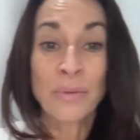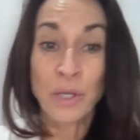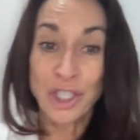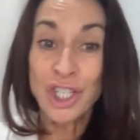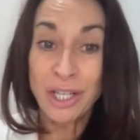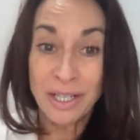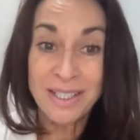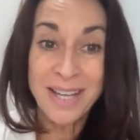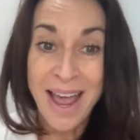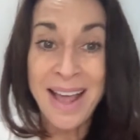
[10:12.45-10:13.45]
where she
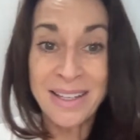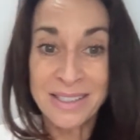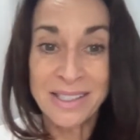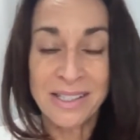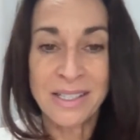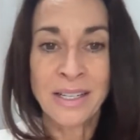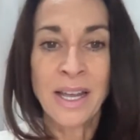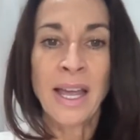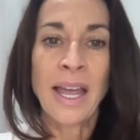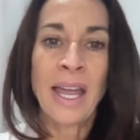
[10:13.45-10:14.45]
could text
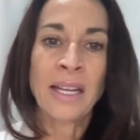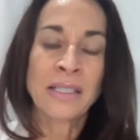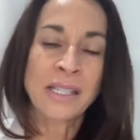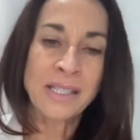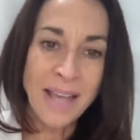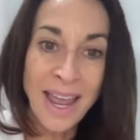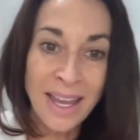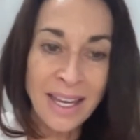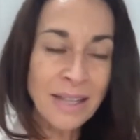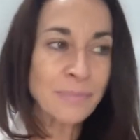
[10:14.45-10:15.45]
and
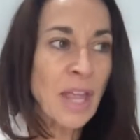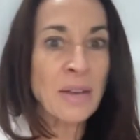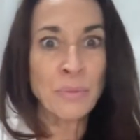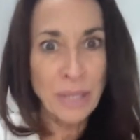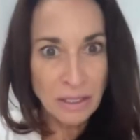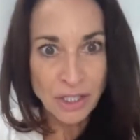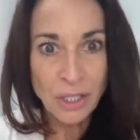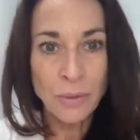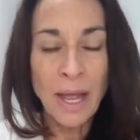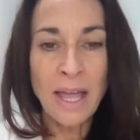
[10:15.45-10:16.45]
say, and we
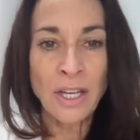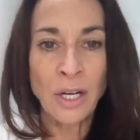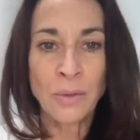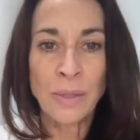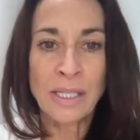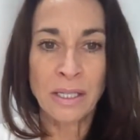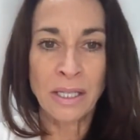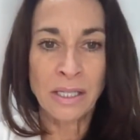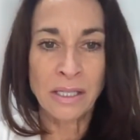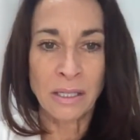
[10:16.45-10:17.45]
also, you know, it's
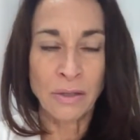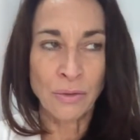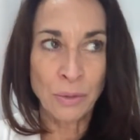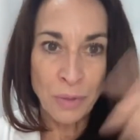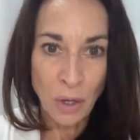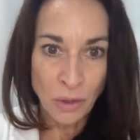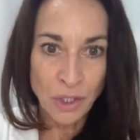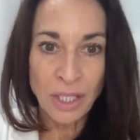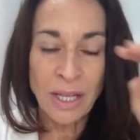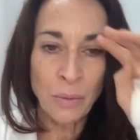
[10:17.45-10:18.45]
a group
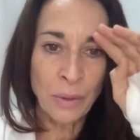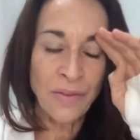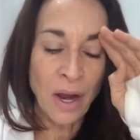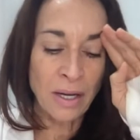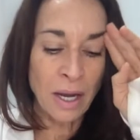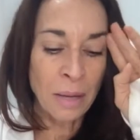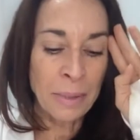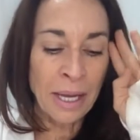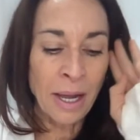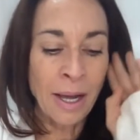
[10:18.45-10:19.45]
coaching that we've got
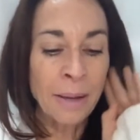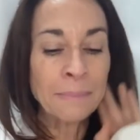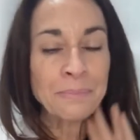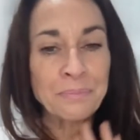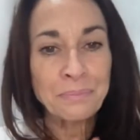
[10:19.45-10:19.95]
coming up.